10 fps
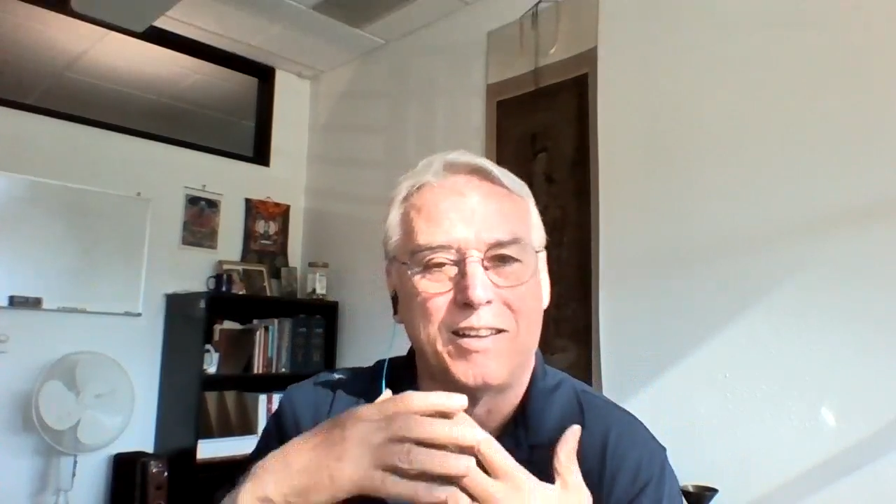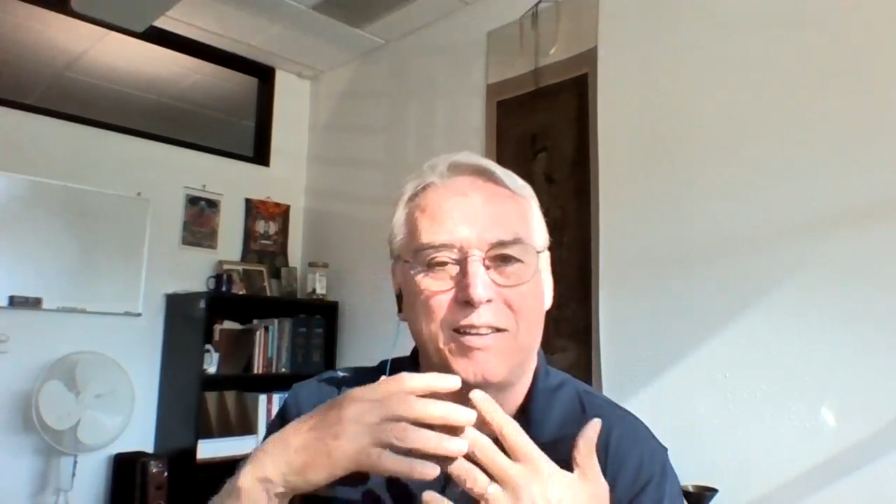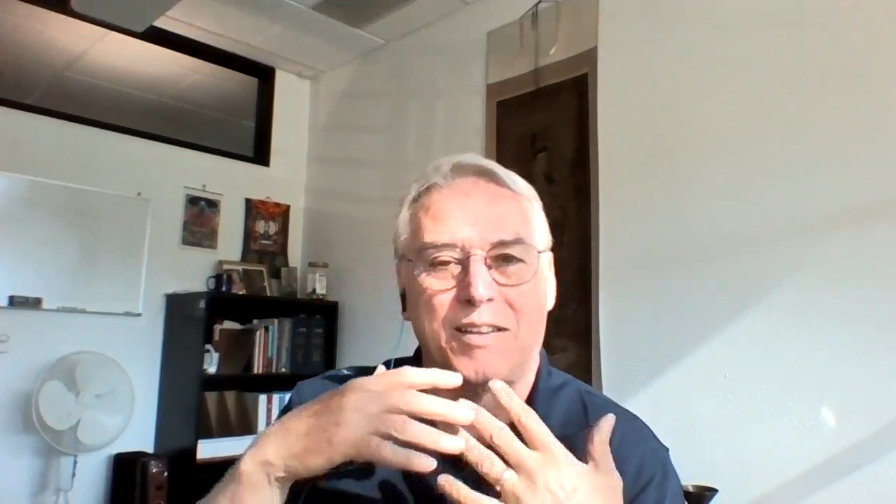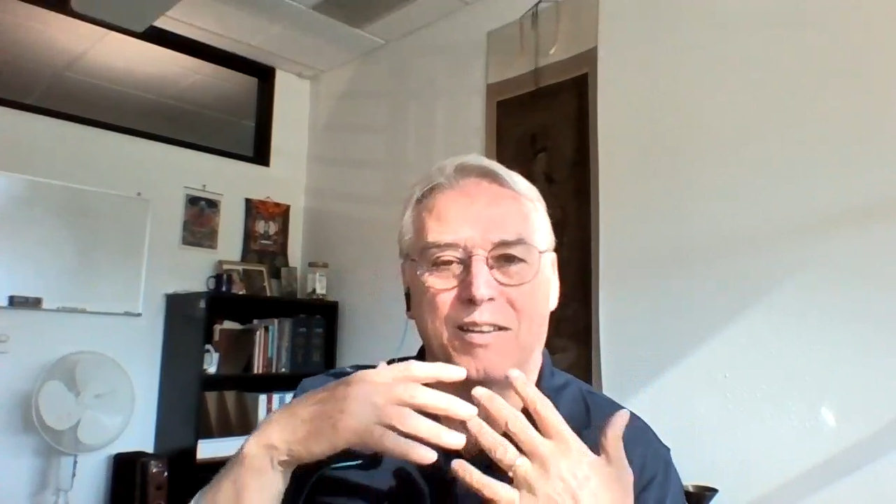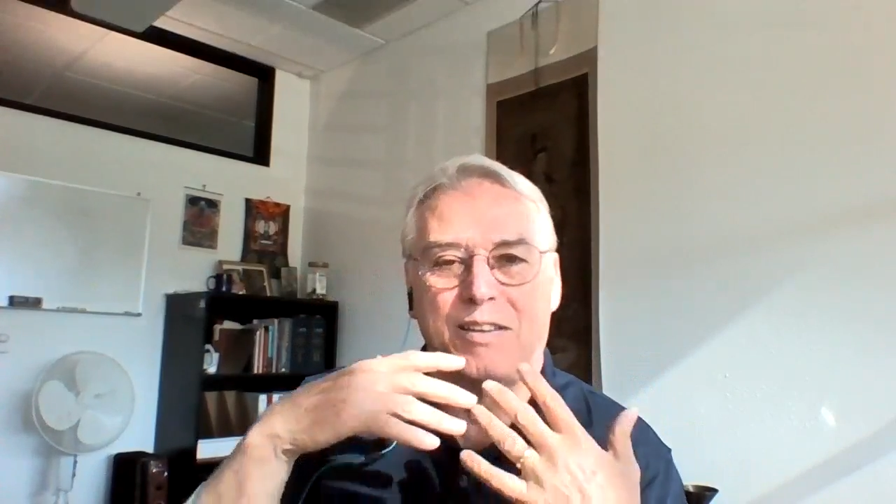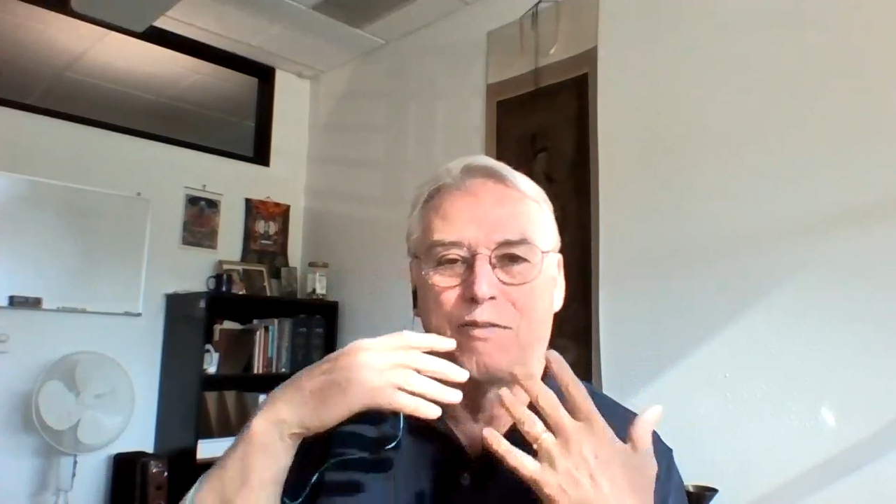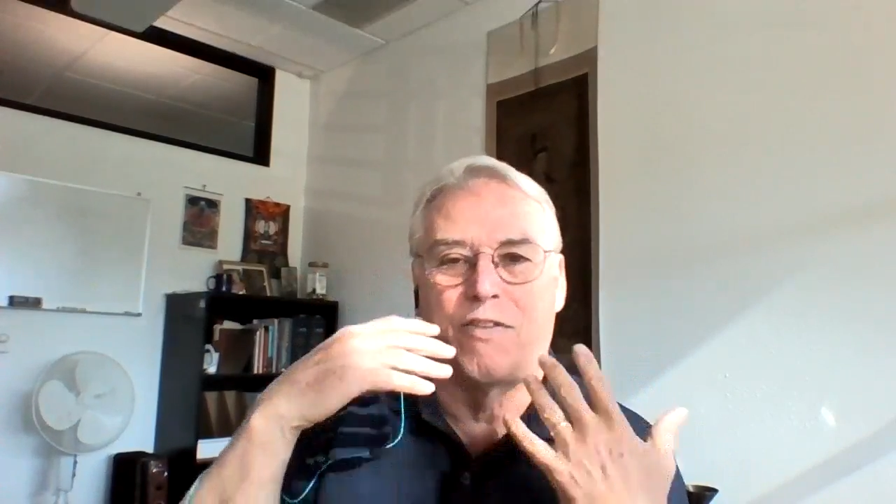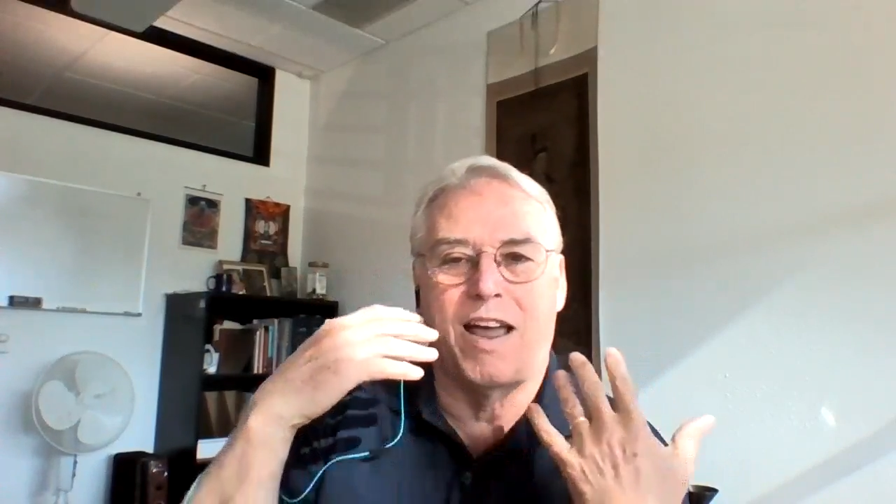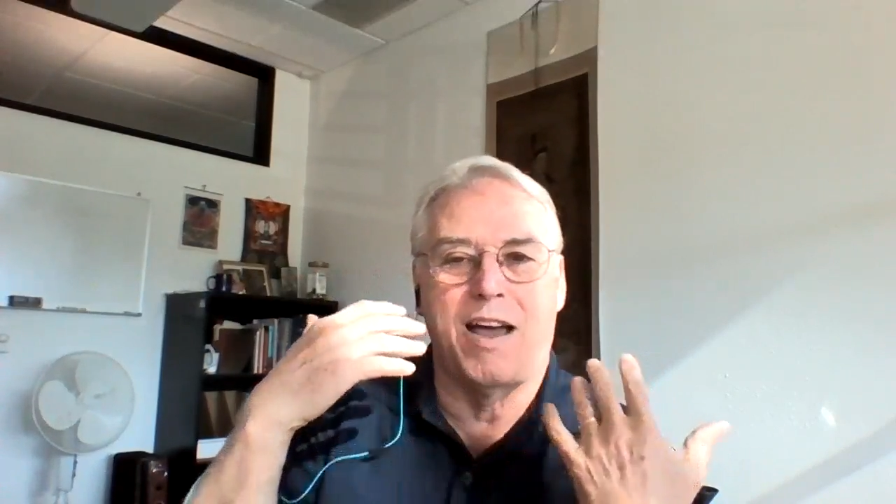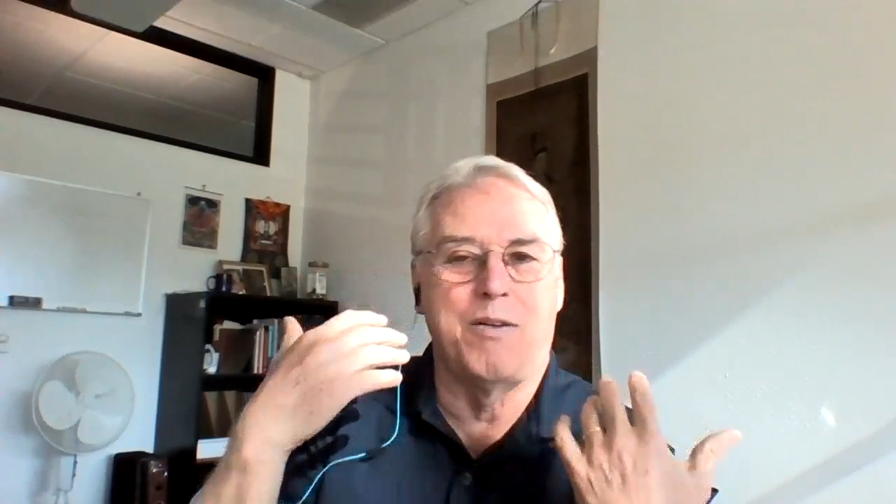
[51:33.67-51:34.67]
The
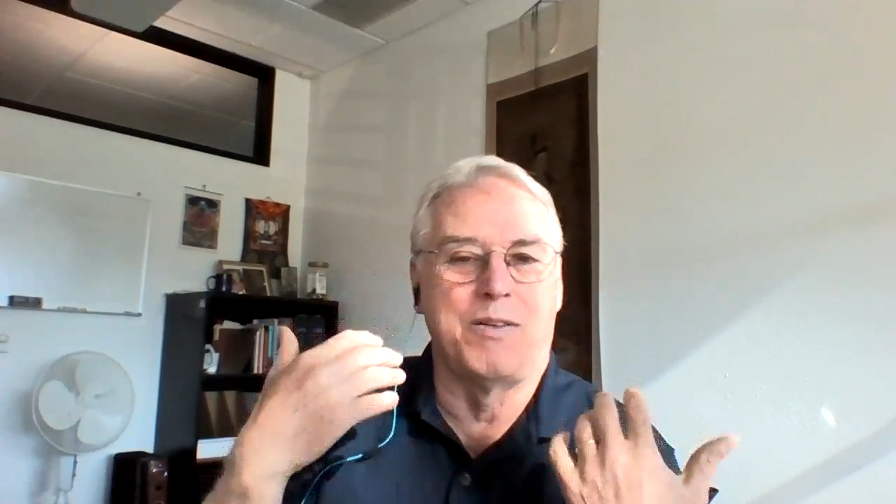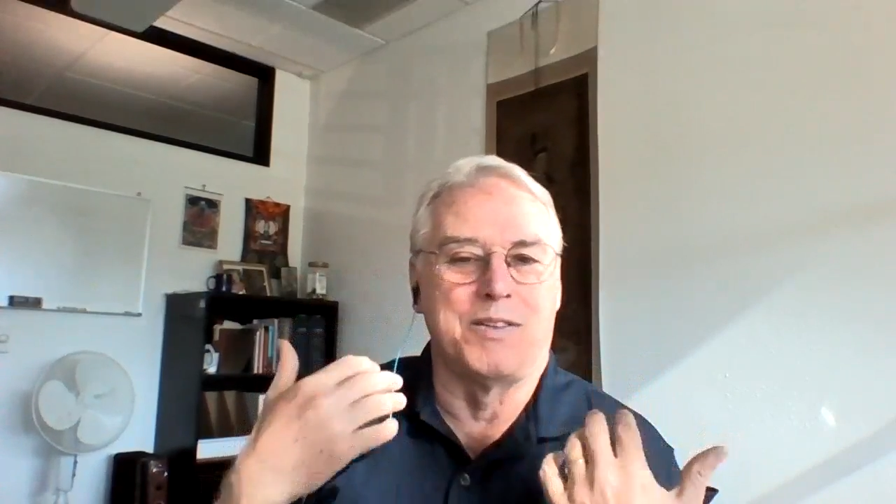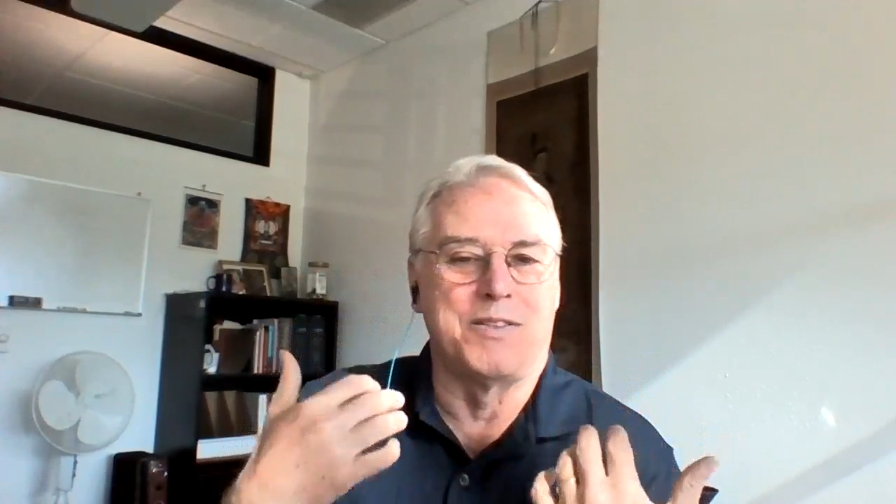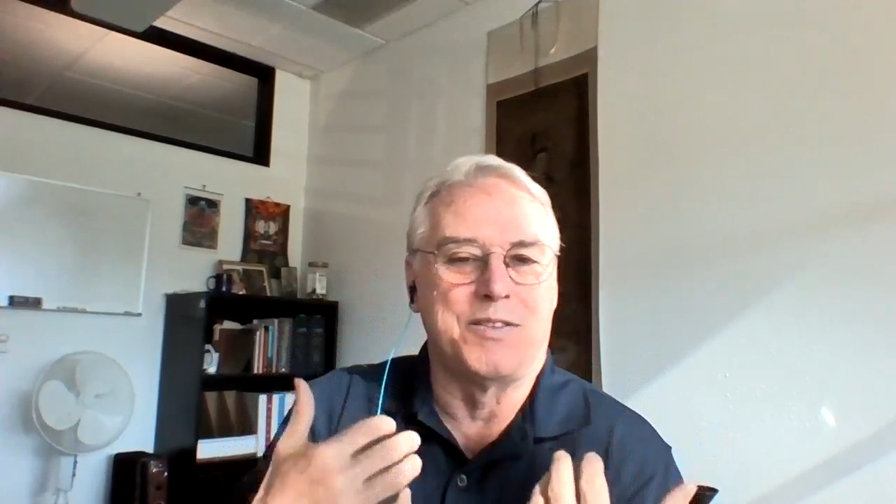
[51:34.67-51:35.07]
flowers